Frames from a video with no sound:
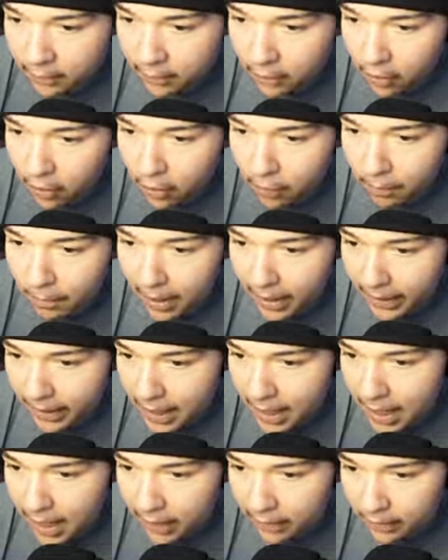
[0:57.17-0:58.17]
Oh my
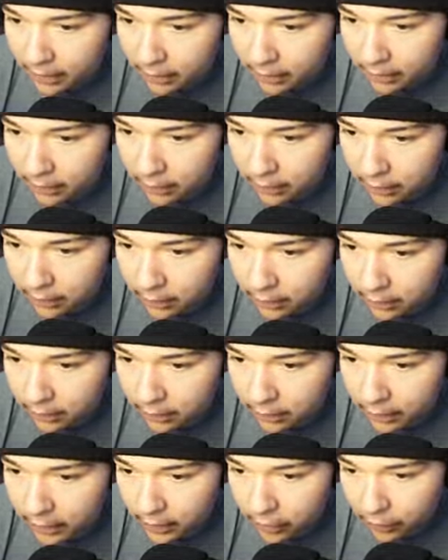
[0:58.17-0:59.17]
god.
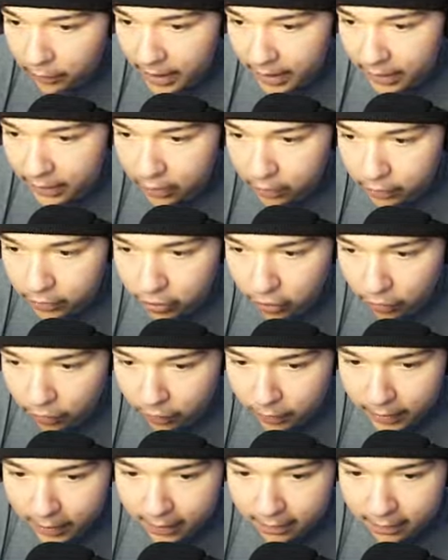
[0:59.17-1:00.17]
Look at the way it goes
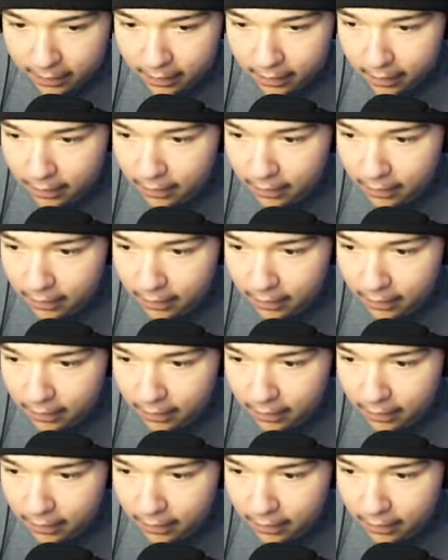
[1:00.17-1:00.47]
through this.